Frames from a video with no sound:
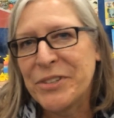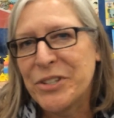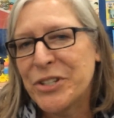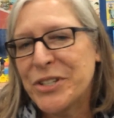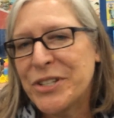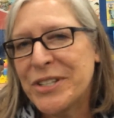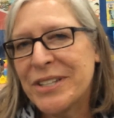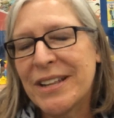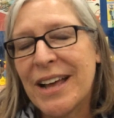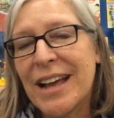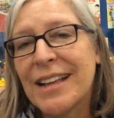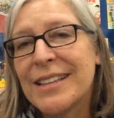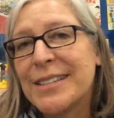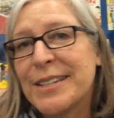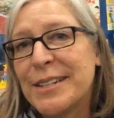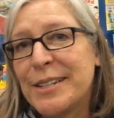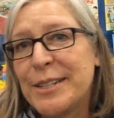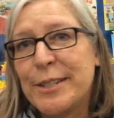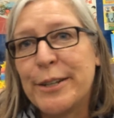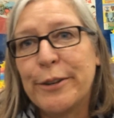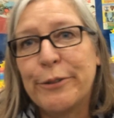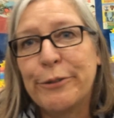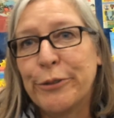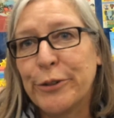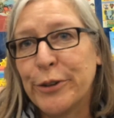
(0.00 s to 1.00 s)
just lots
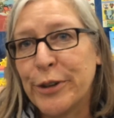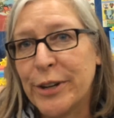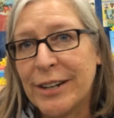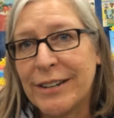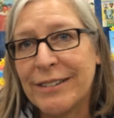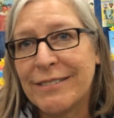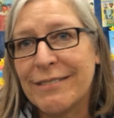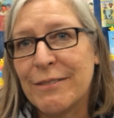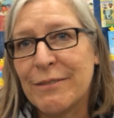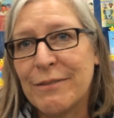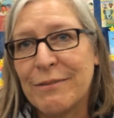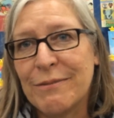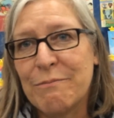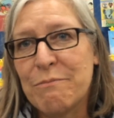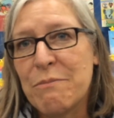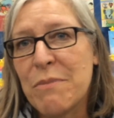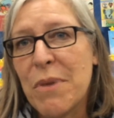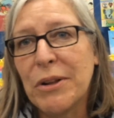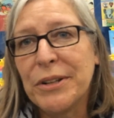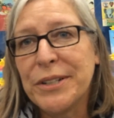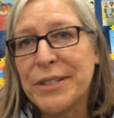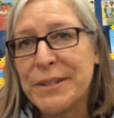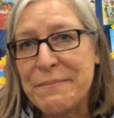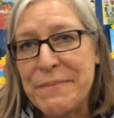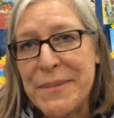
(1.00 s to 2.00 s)
of different
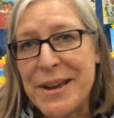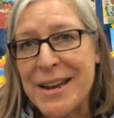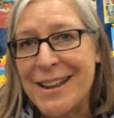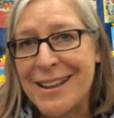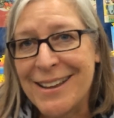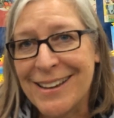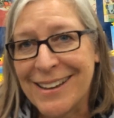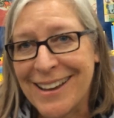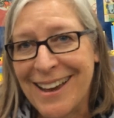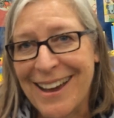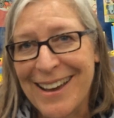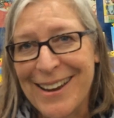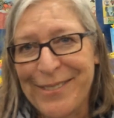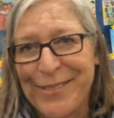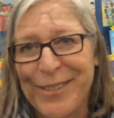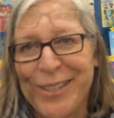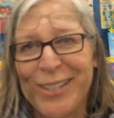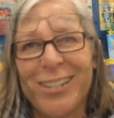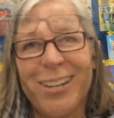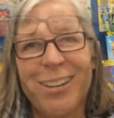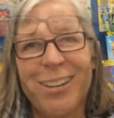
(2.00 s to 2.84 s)
multimedia kinds of stuff.